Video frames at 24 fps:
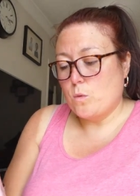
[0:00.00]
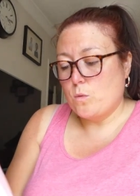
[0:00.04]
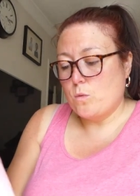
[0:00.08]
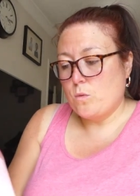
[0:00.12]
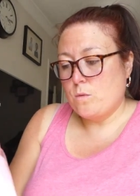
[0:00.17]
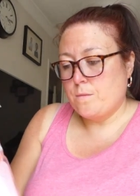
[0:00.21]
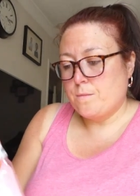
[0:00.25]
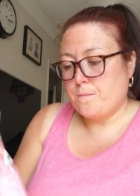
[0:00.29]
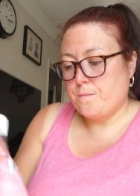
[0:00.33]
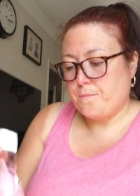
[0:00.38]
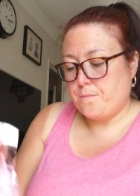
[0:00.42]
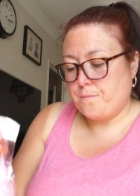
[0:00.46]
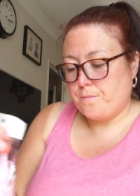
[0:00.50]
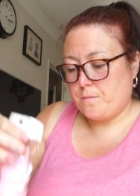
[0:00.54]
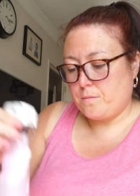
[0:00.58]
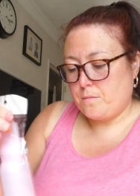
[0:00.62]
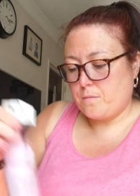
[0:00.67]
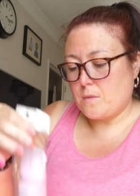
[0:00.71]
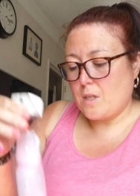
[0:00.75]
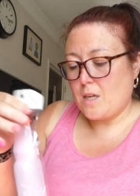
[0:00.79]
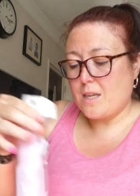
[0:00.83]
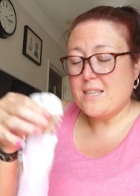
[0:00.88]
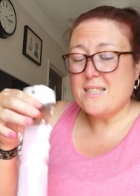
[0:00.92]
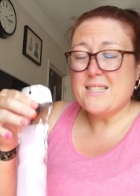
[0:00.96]

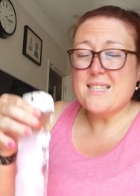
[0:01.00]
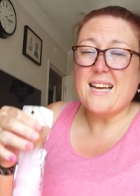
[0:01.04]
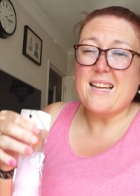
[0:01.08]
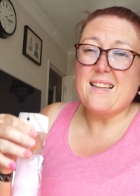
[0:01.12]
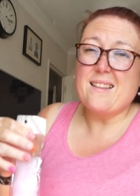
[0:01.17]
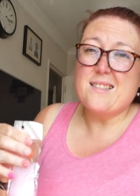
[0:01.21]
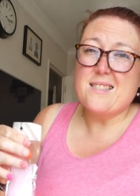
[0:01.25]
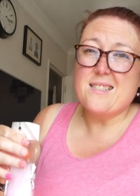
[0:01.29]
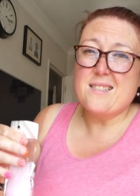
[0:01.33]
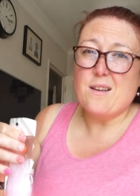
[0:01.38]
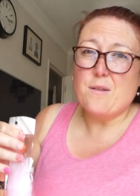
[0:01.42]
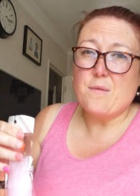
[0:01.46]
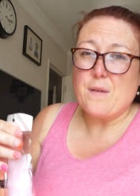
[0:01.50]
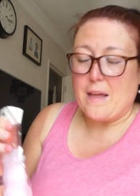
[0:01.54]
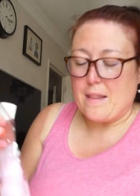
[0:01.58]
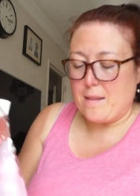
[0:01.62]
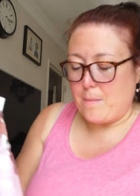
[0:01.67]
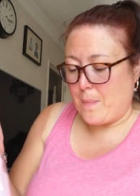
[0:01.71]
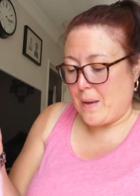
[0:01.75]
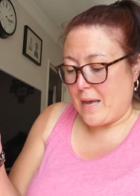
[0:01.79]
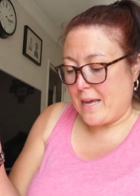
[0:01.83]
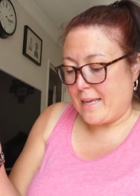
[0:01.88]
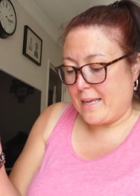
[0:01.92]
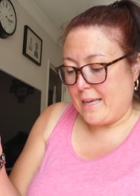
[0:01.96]
I can take the stuff out
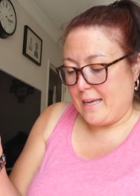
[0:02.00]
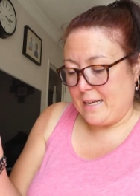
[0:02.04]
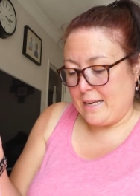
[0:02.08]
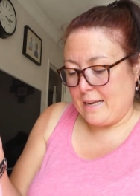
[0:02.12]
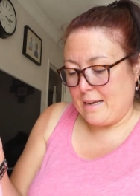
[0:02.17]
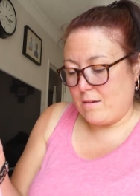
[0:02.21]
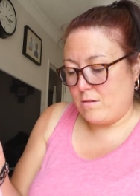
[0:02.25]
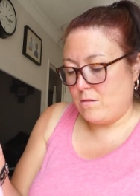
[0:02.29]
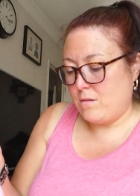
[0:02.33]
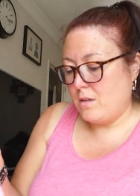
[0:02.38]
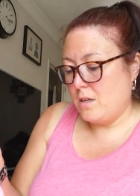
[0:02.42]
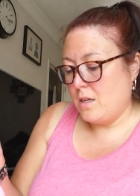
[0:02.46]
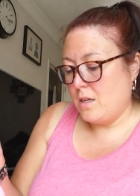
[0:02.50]
the packet now.